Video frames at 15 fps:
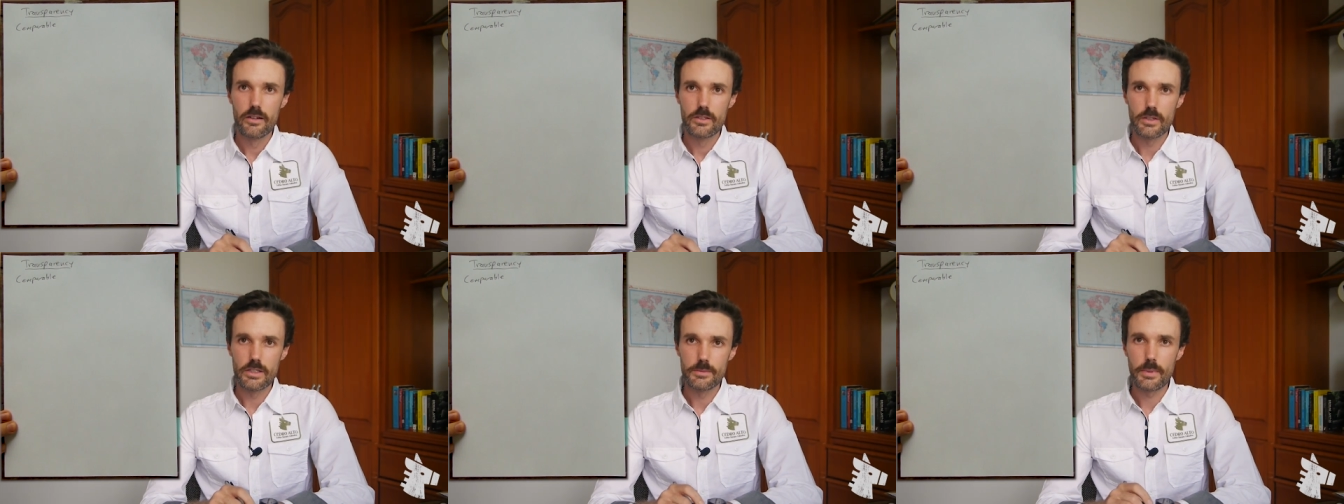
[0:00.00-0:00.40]

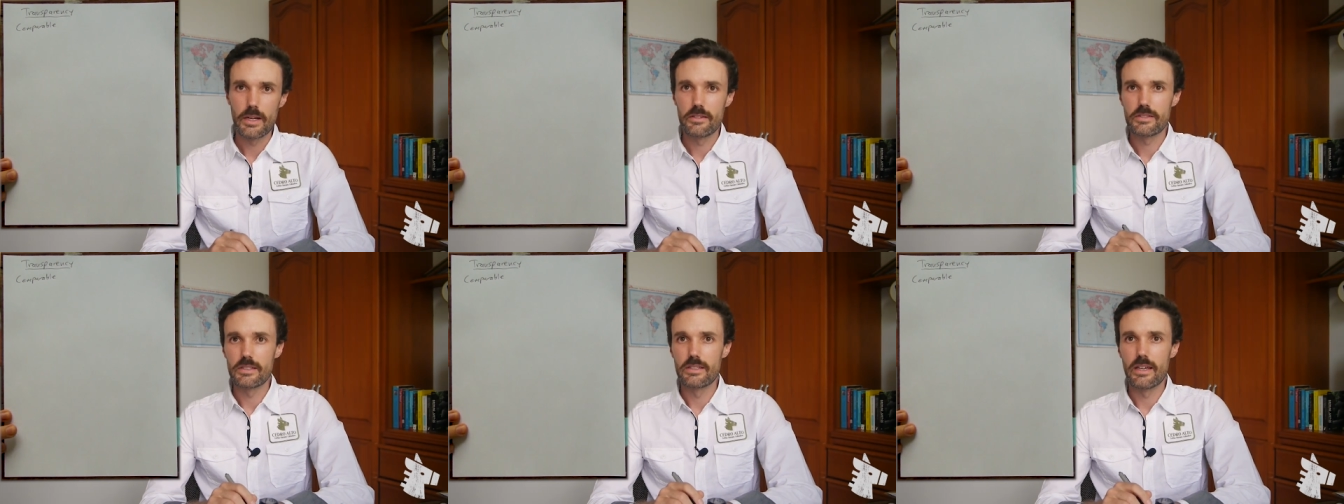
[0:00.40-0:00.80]

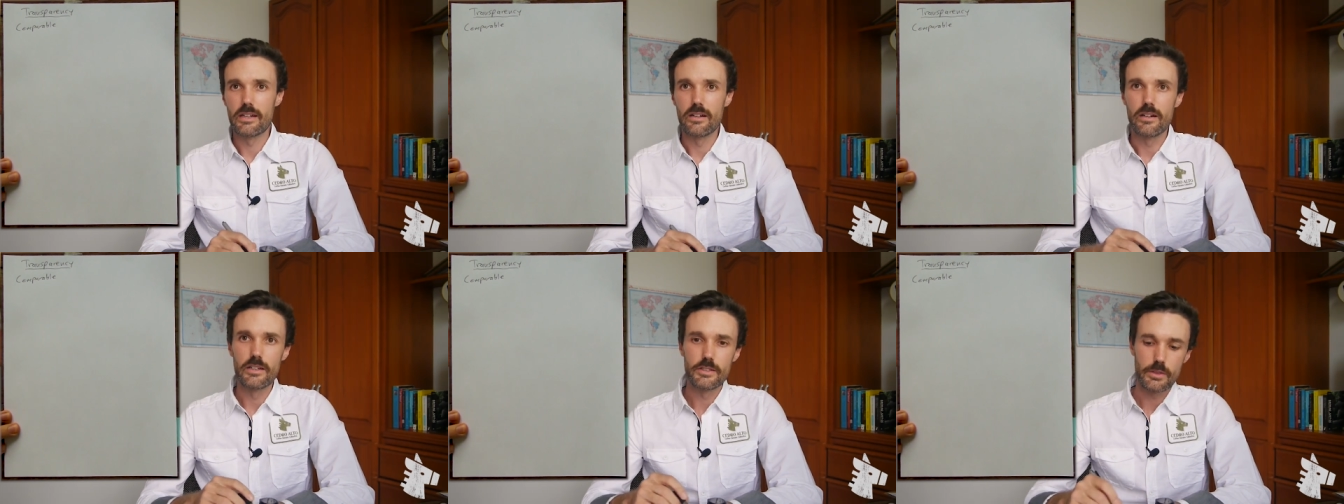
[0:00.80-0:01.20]
Transparency
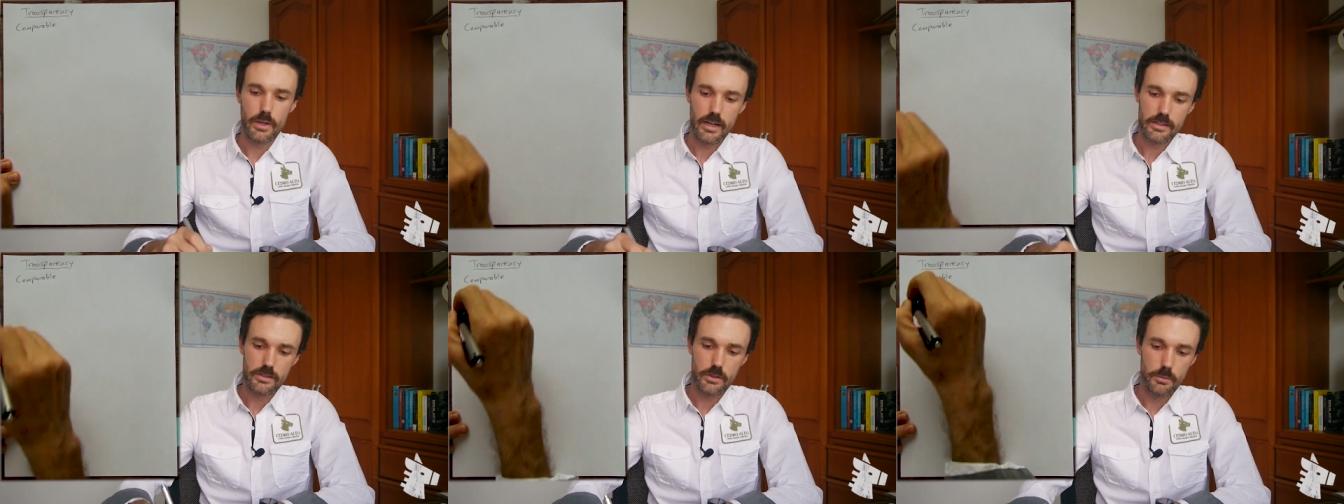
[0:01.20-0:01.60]
data also
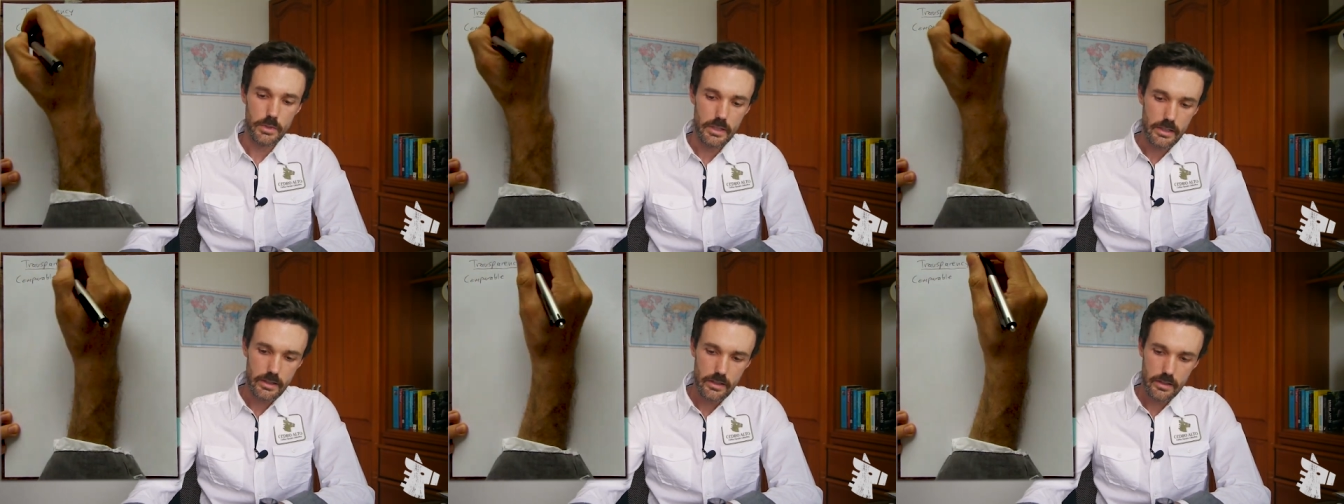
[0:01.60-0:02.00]
has to
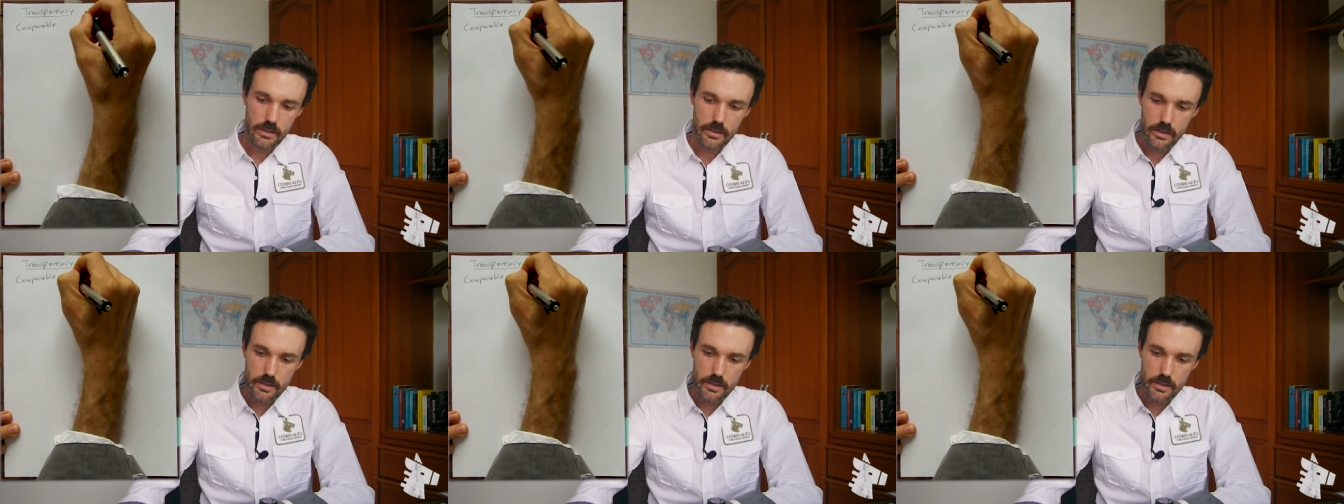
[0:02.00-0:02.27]
be